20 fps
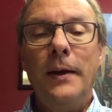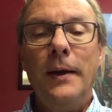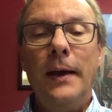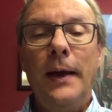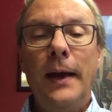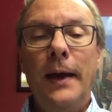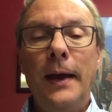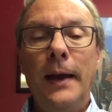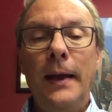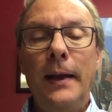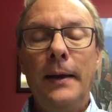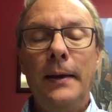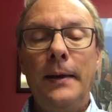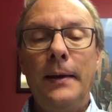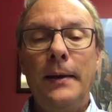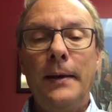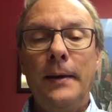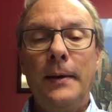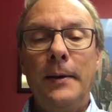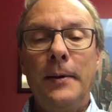
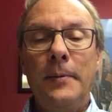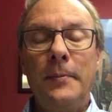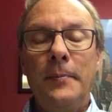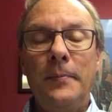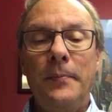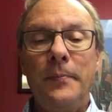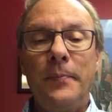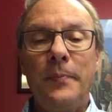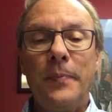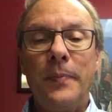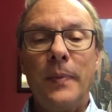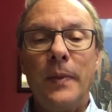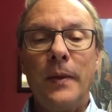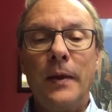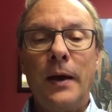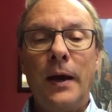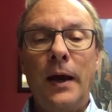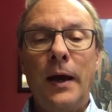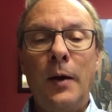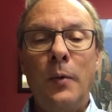and
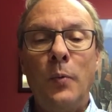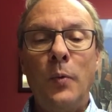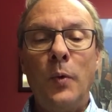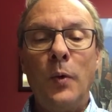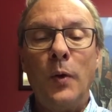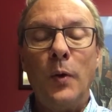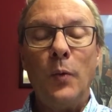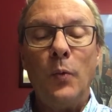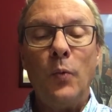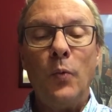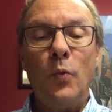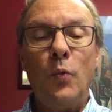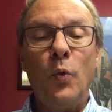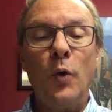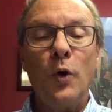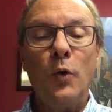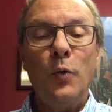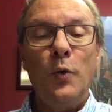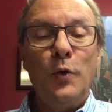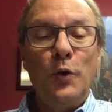I will
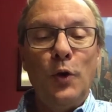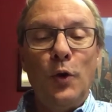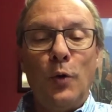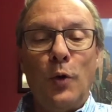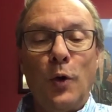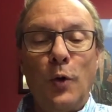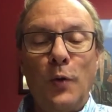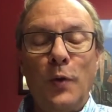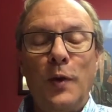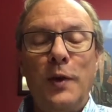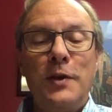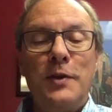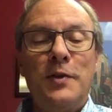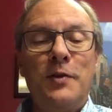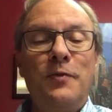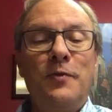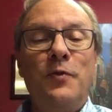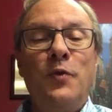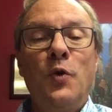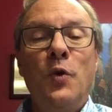work with you on this
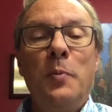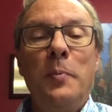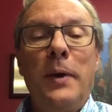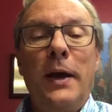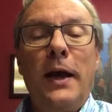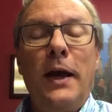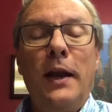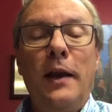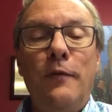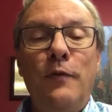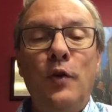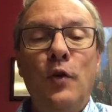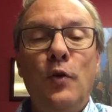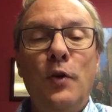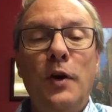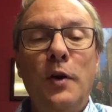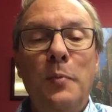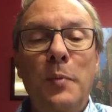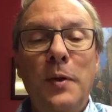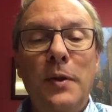format if you'll
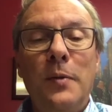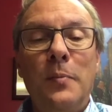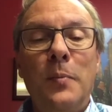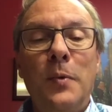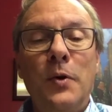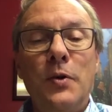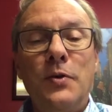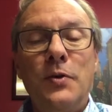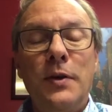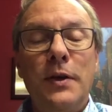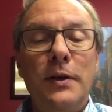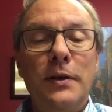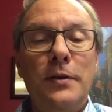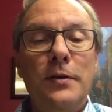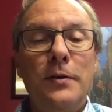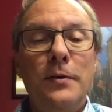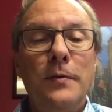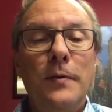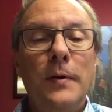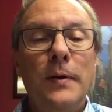give me the mercy
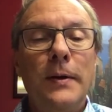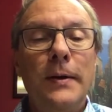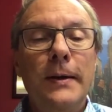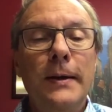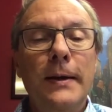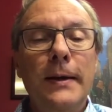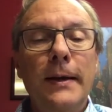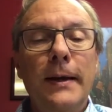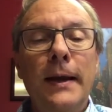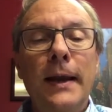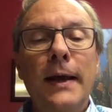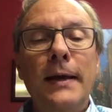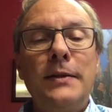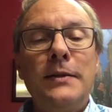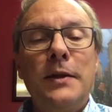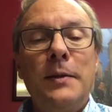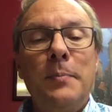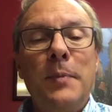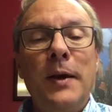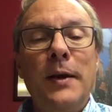to glance
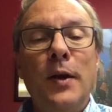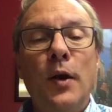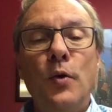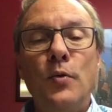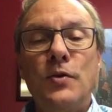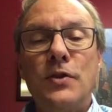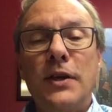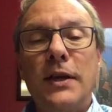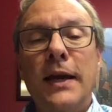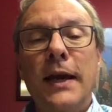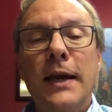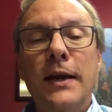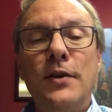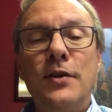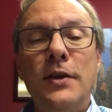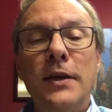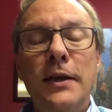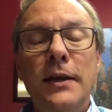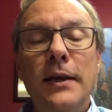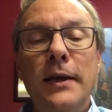at my notes
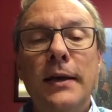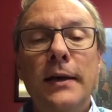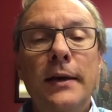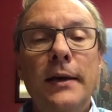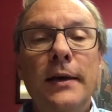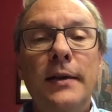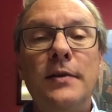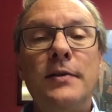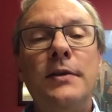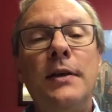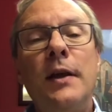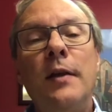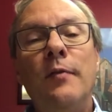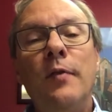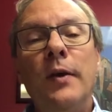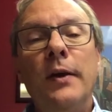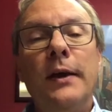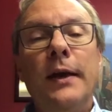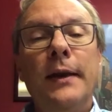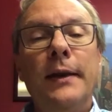occasionally. Instead of
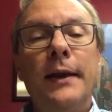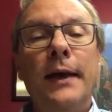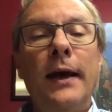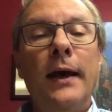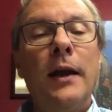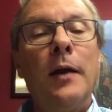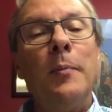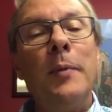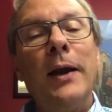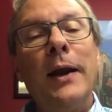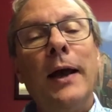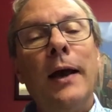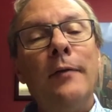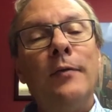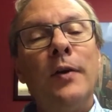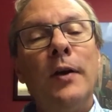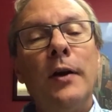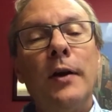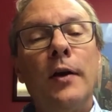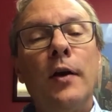looking down, I'm going to have
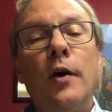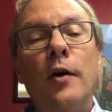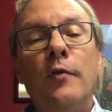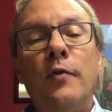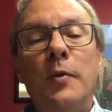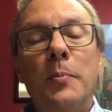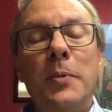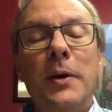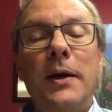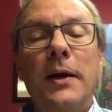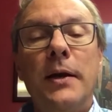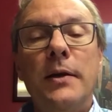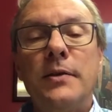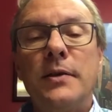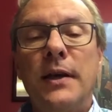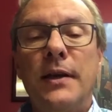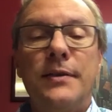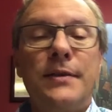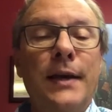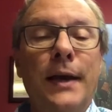to look over because
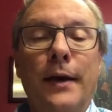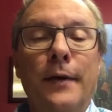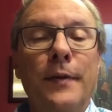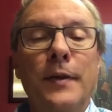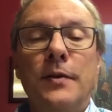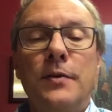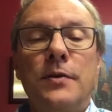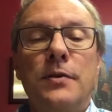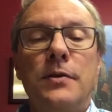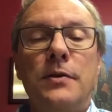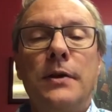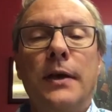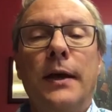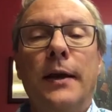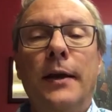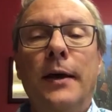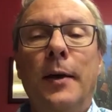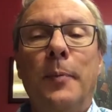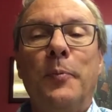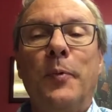that's how this is set
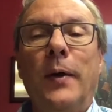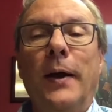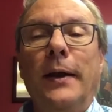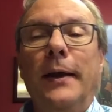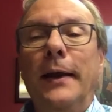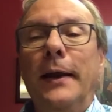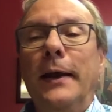up right